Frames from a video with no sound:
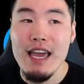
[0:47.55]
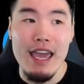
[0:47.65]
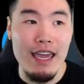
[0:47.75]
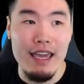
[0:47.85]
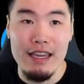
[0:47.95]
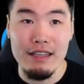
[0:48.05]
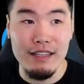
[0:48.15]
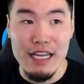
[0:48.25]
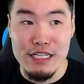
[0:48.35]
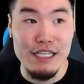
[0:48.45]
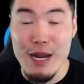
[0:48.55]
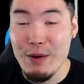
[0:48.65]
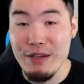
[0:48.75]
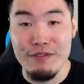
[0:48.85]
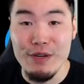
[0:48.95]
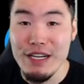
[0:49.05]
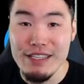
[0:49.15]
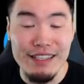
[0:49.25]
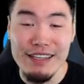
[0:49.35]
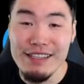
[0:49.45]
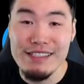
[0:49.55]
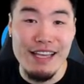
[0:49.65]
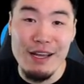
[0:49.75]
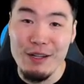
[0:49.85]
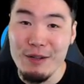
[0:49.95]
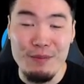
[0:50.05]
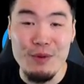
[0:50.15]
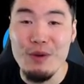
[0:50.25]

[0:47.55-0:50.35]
a Legendary Frieza, Cell, Boo